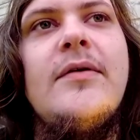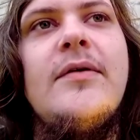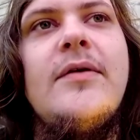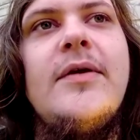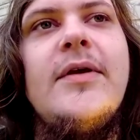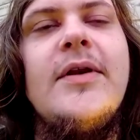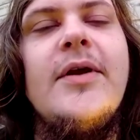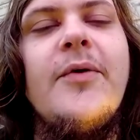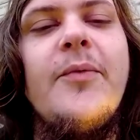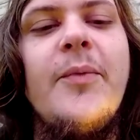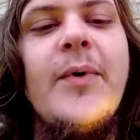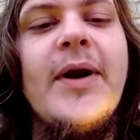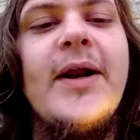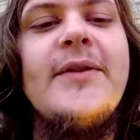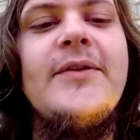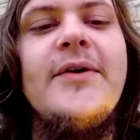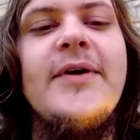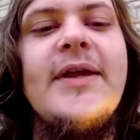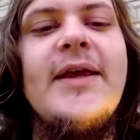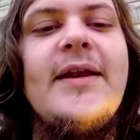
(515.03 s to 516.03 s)
you know, what I
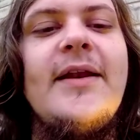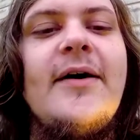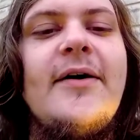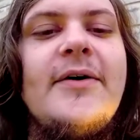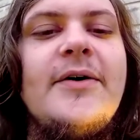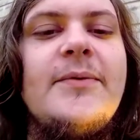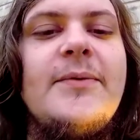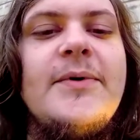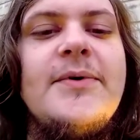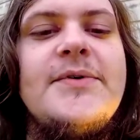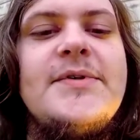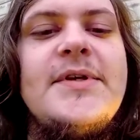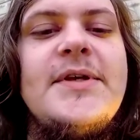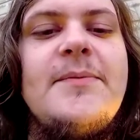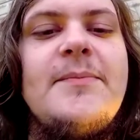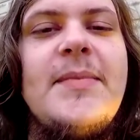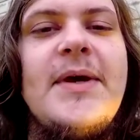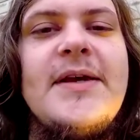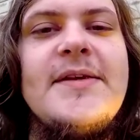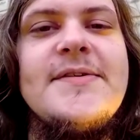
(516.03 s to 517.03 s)
look at on a
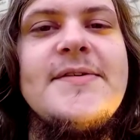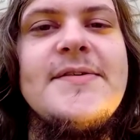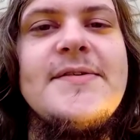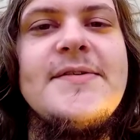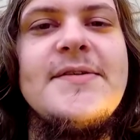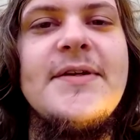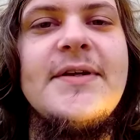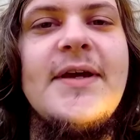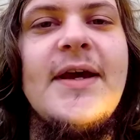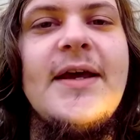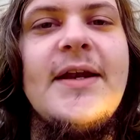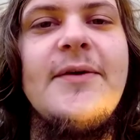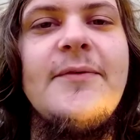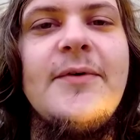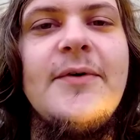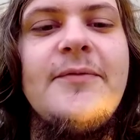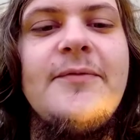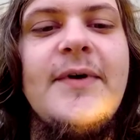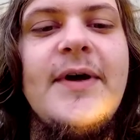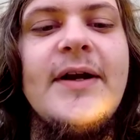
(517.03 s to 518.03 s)
routine basis to kind of
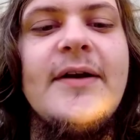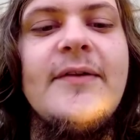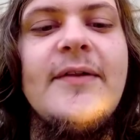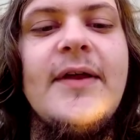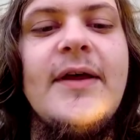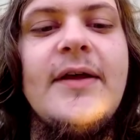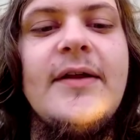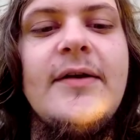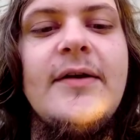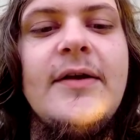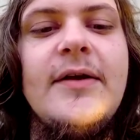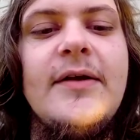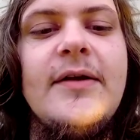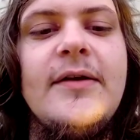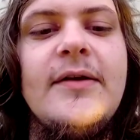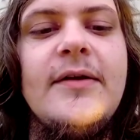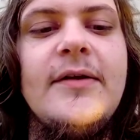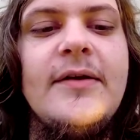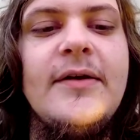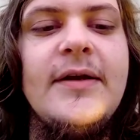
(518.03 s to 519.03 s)
affect that
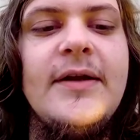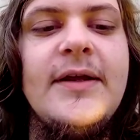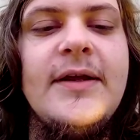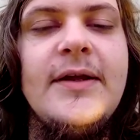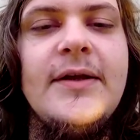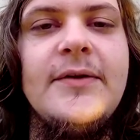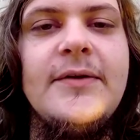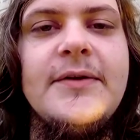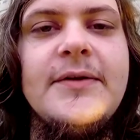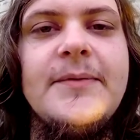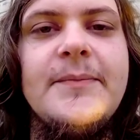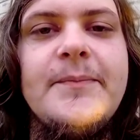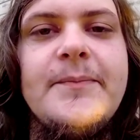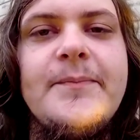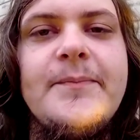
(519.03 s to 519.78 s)
and heal it